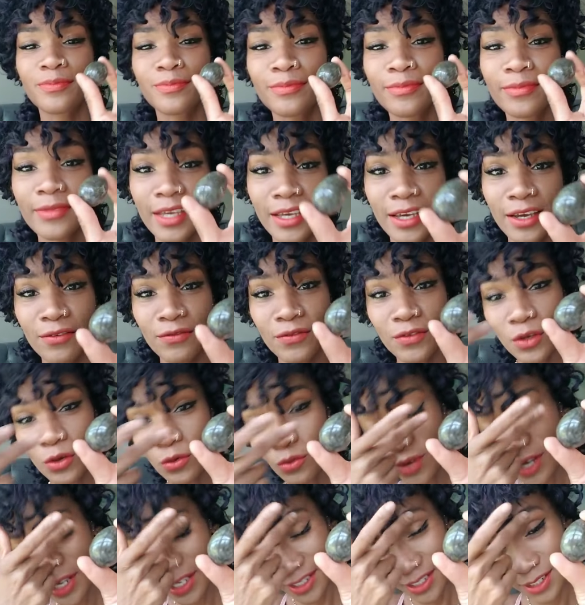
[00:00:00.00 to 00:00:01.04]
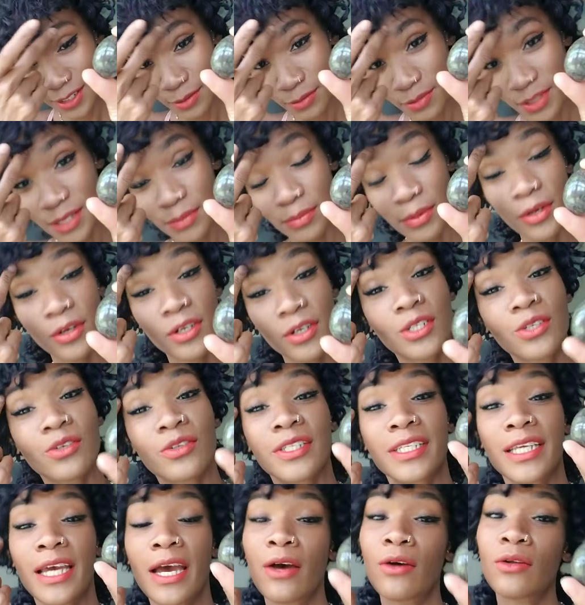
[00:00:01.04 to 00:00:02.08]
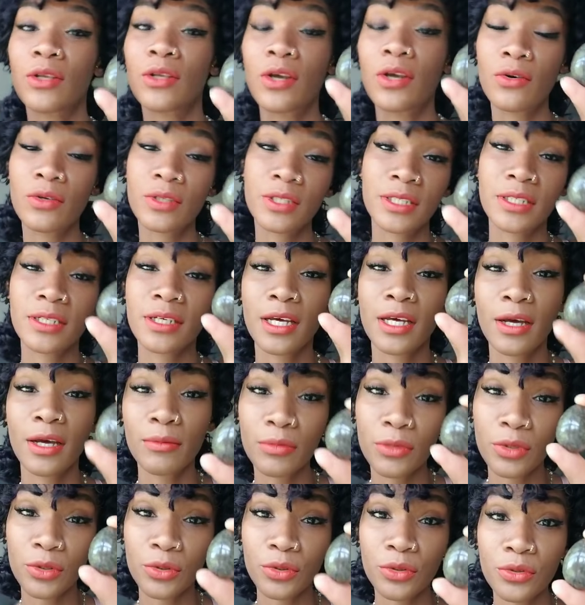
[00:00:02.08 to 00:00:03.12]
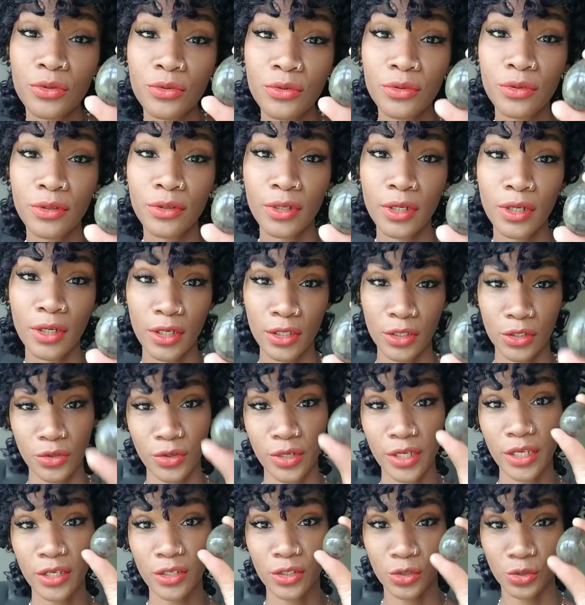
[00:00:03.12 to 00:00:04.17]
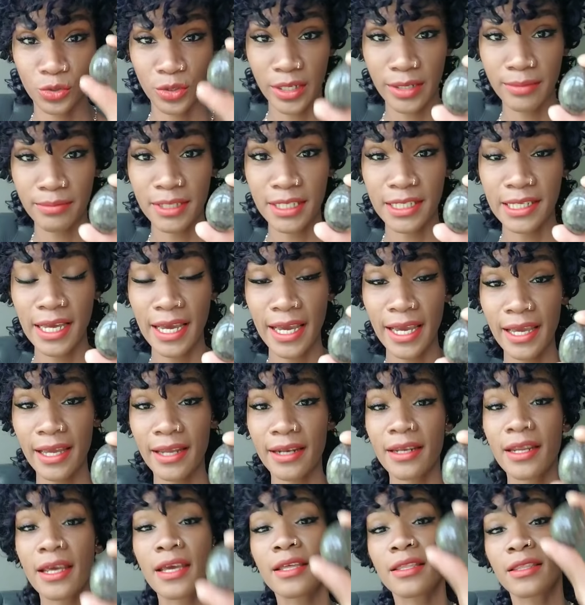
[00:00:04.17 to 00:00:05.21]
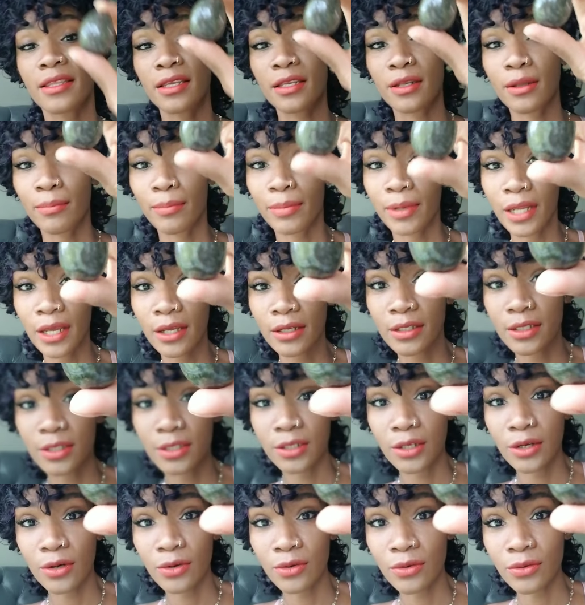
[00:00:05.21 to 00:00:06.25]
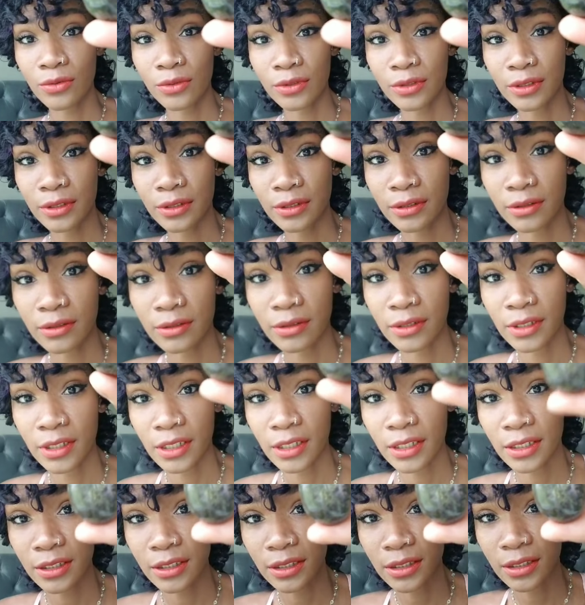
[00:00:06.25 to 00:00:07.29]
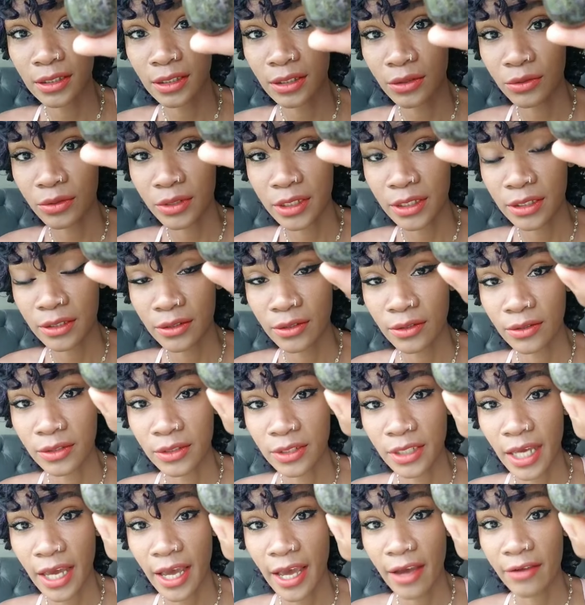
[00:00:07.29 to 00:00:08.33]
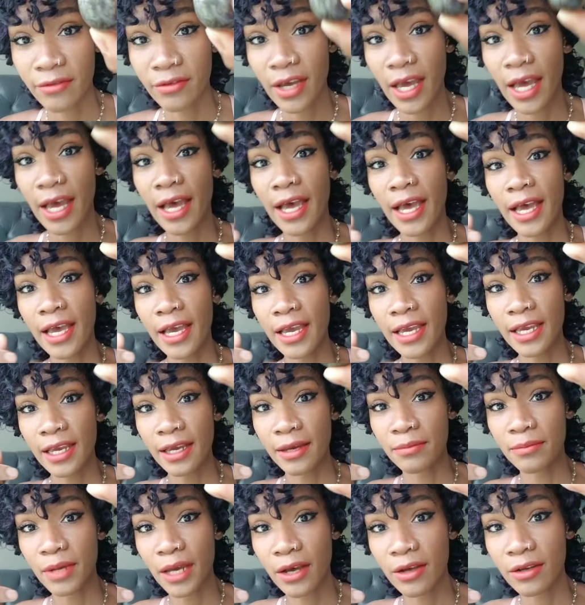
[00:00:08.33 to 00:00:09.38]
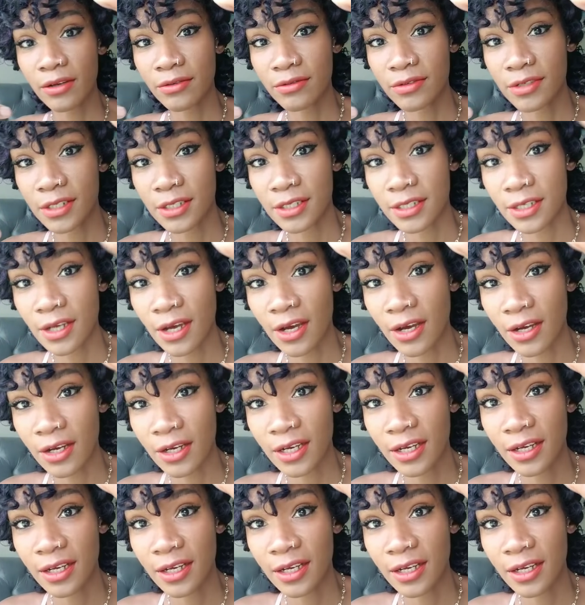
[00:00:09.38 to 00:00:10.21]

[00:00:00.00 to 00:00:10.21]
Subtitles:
if you want some spiritual downloads to come through during your dream state, then the bloodstone is the crystal to have. I am out of stock